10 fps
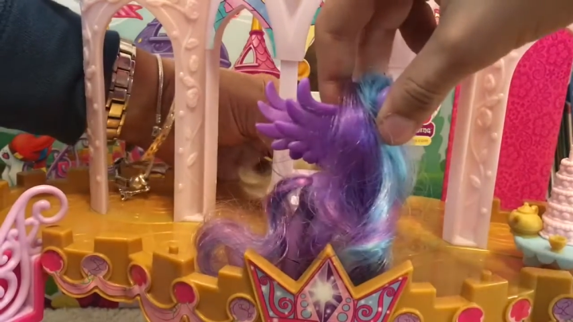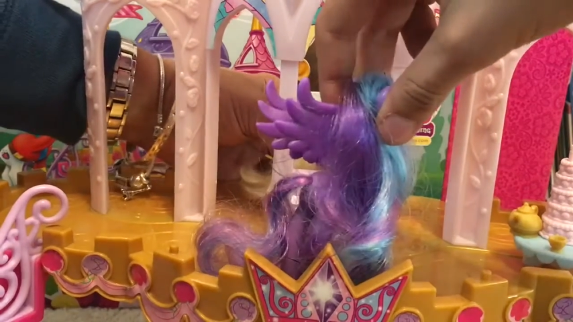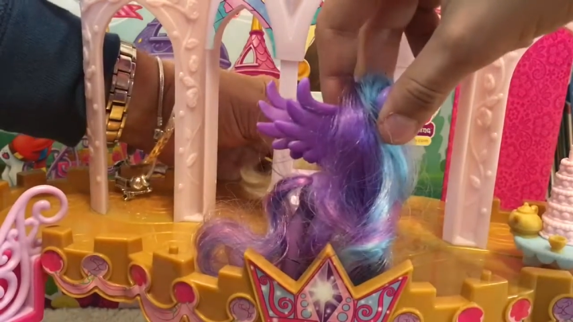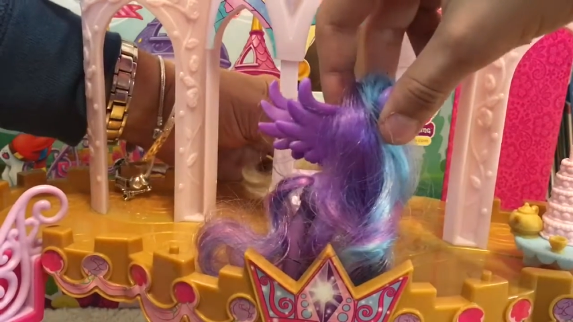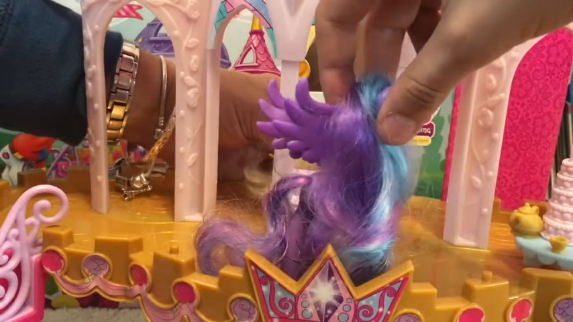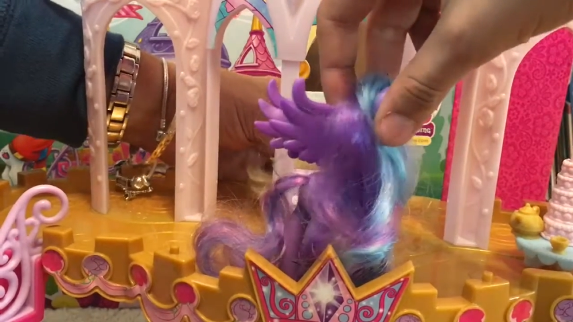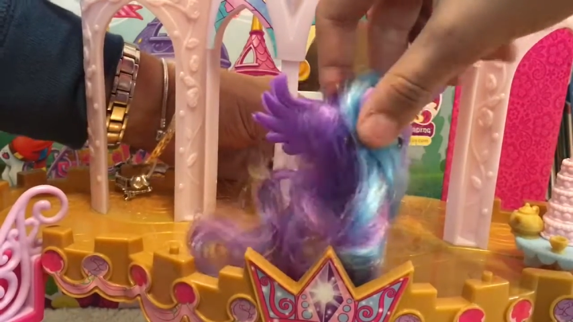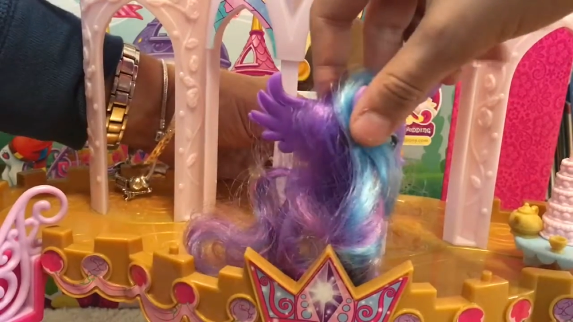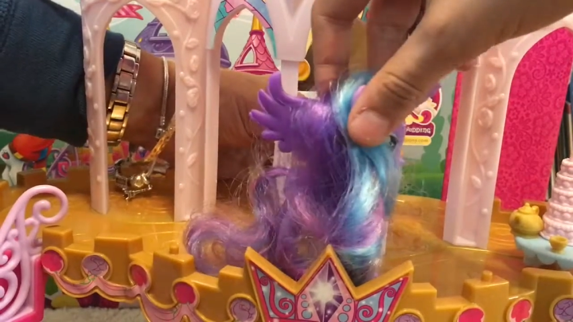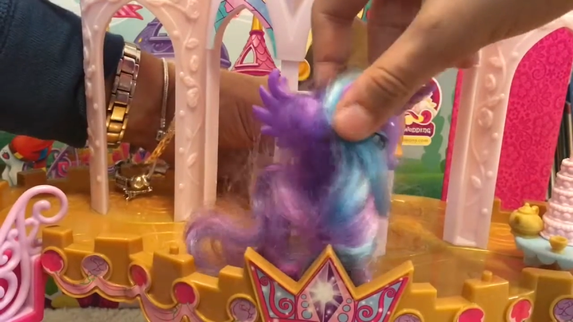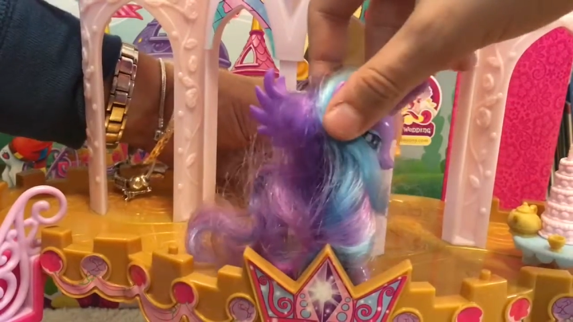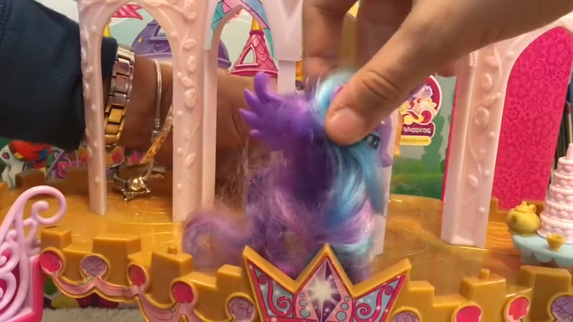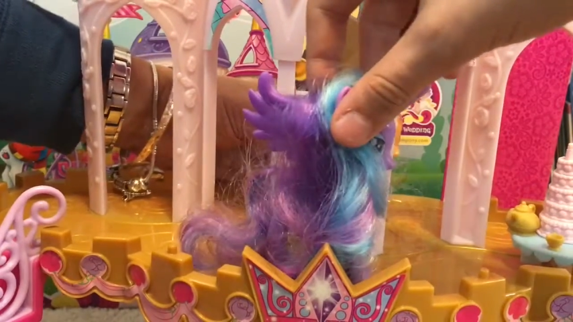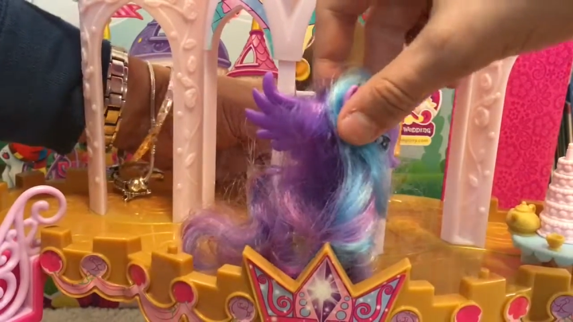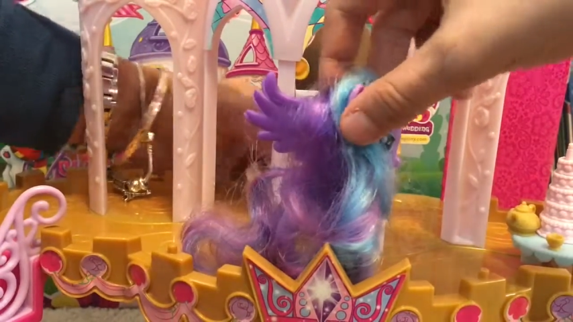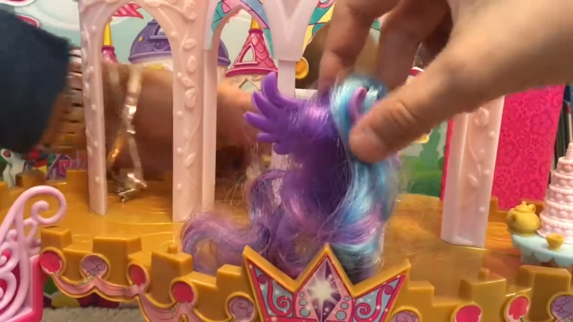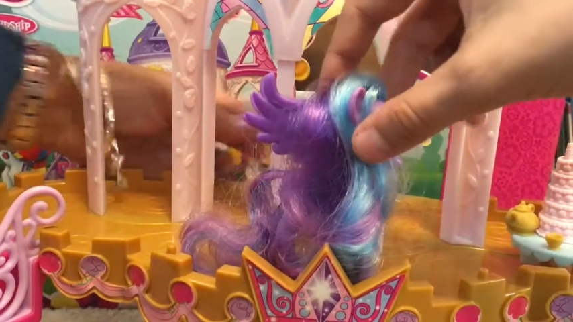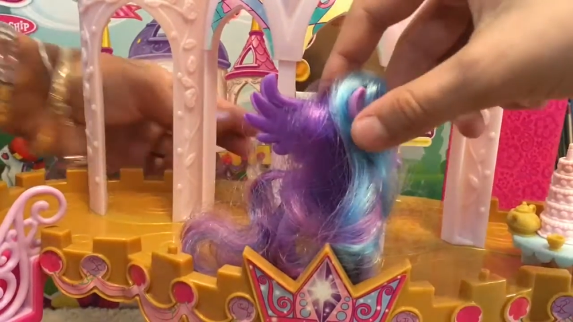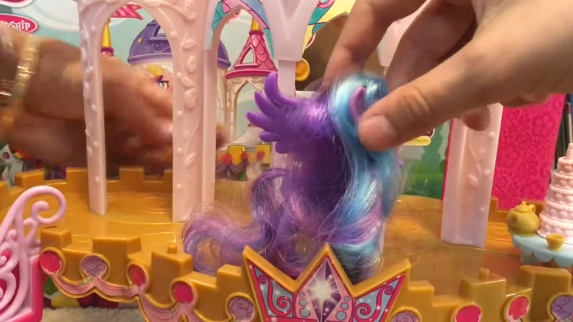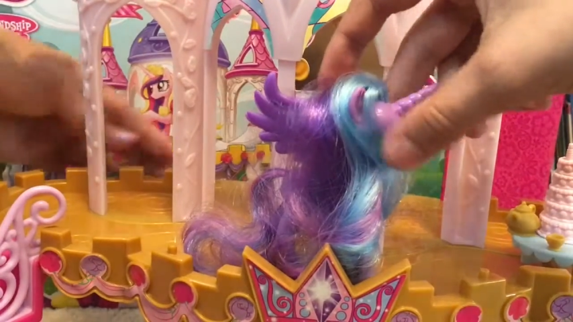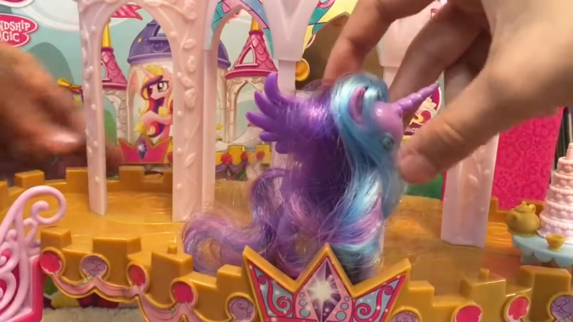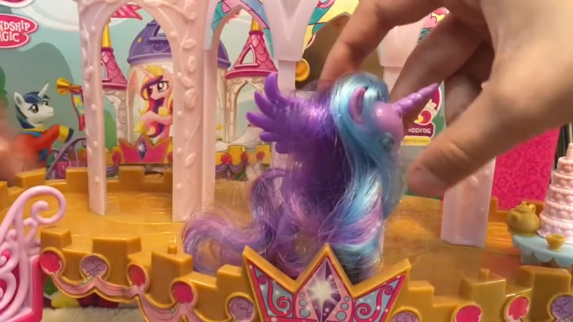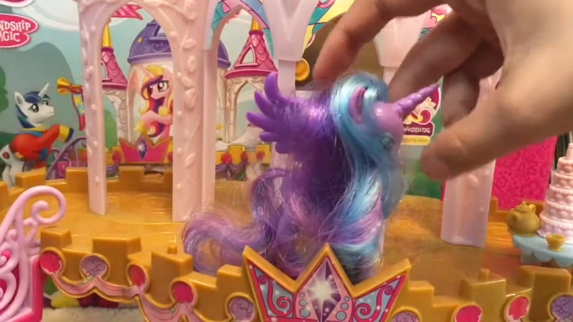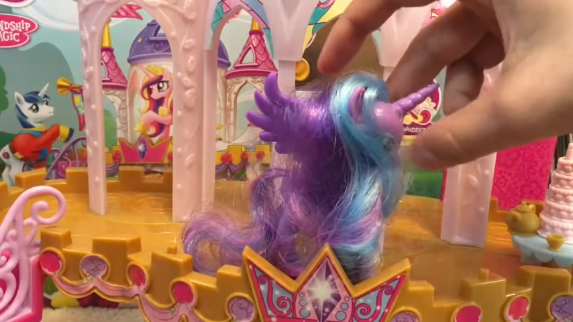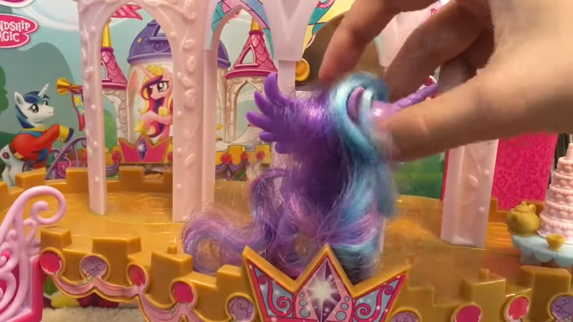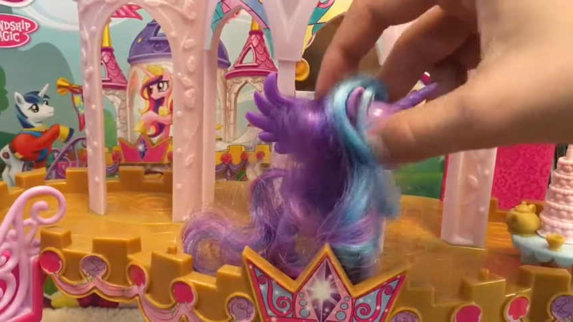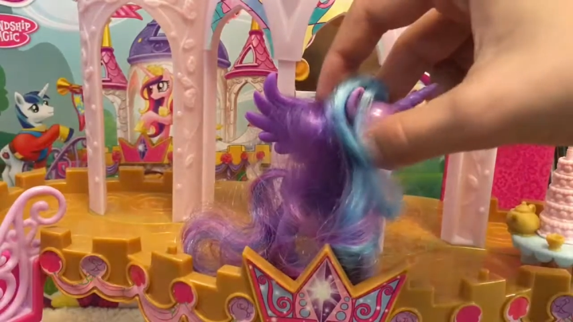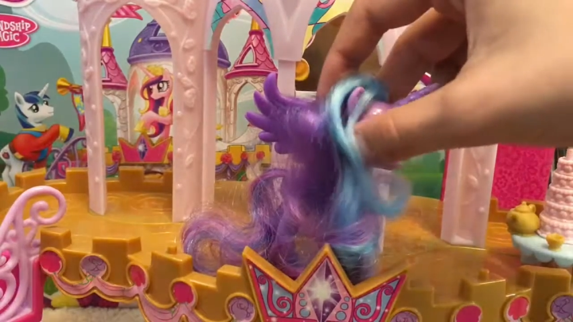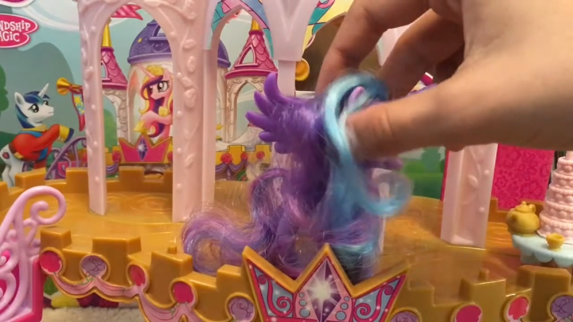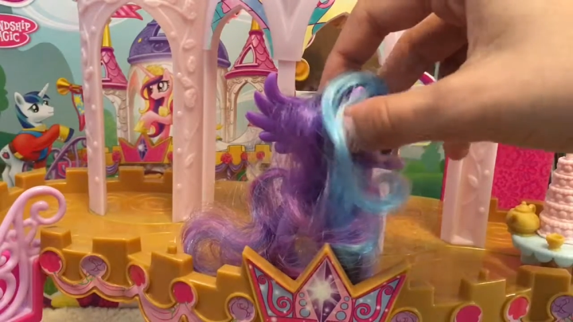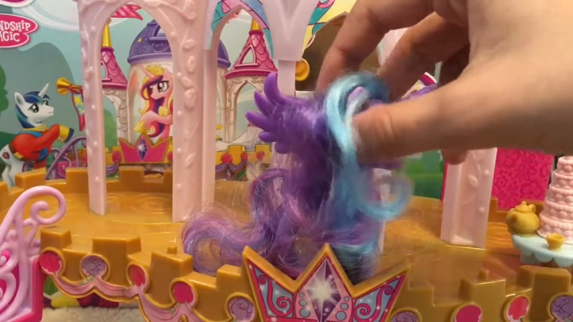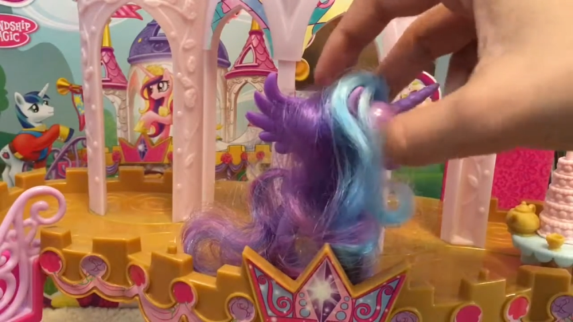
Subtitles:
Nobody's mouth can be seen.